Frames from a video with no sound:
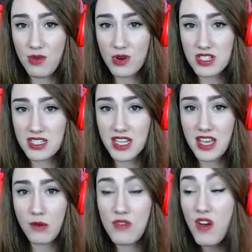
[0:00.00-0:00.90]
Ortan
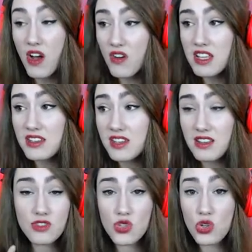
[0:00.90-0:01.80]
Thaig. We've already
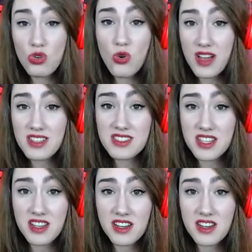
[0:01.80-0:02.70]
done 2 quests
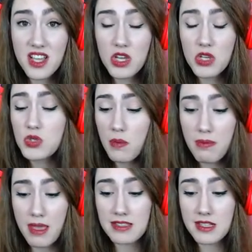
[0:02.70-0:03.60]
here, so
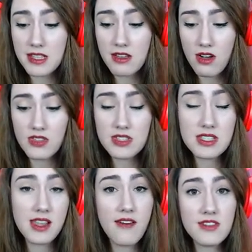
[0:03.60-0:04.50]
basically all that's
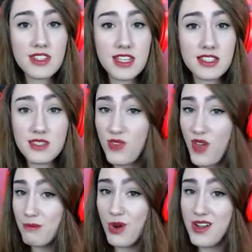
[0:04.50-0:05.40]
left is to
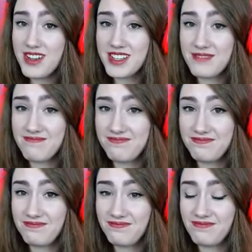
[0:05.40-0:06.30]
find Bronca.
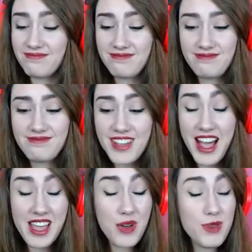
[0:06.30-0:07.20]
I
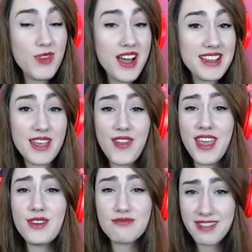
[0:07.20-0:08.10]
hope you guys have a
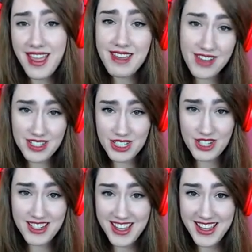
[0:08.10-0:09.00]
great rest of your
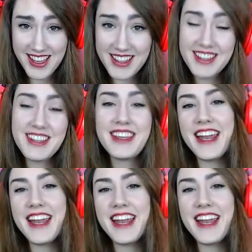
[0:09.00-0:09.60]
day.